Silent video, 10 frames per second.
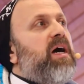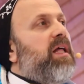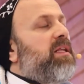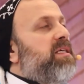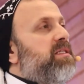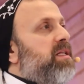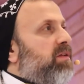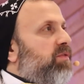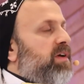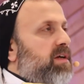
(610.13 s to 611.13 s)
God is
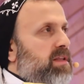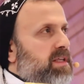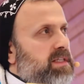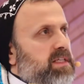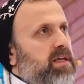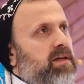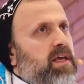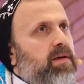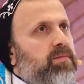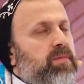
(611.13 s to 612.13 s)
not fair in this area.